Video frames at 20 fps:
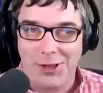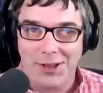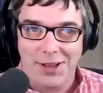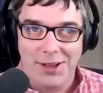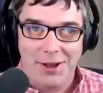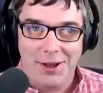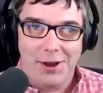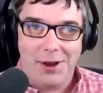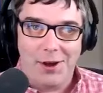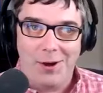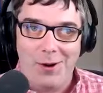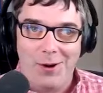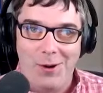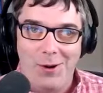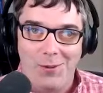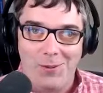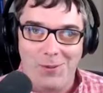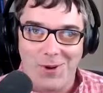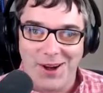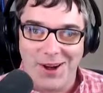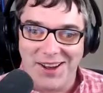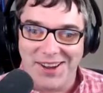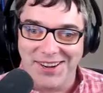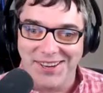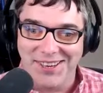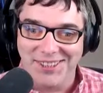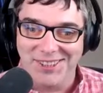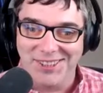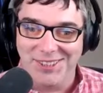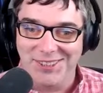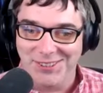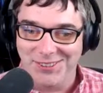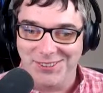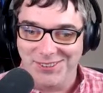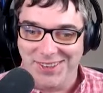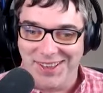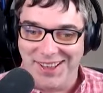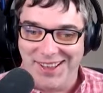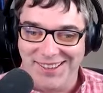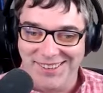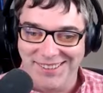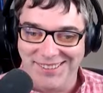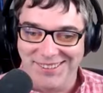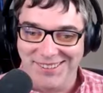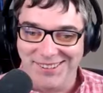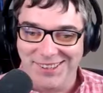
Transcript: like, oh, Reagan doesn't do that.